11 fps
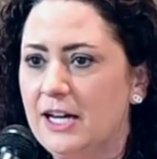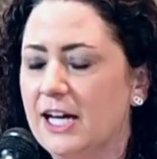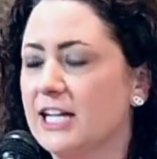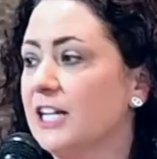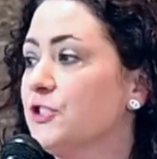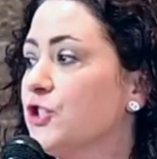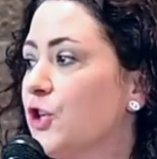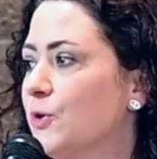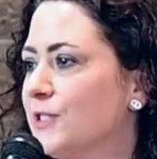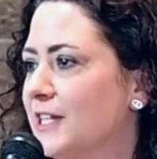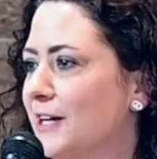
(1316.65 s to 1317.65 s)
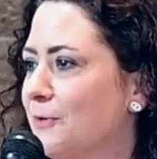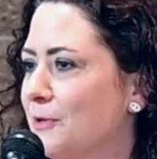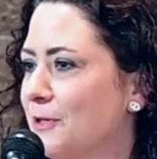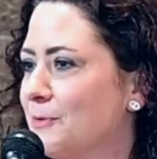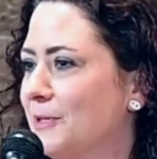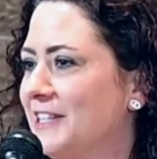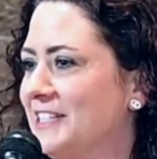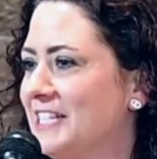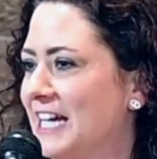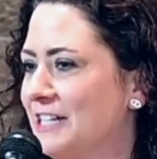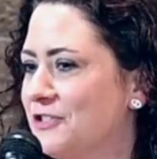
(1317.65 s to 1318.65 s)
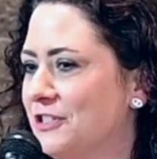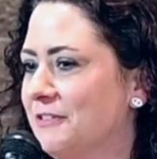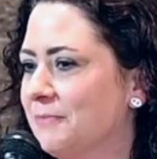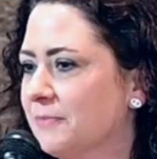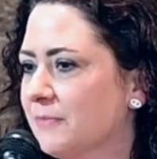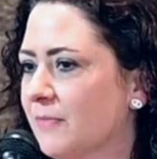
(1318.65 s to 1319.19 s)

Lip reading: And I chose that word with intention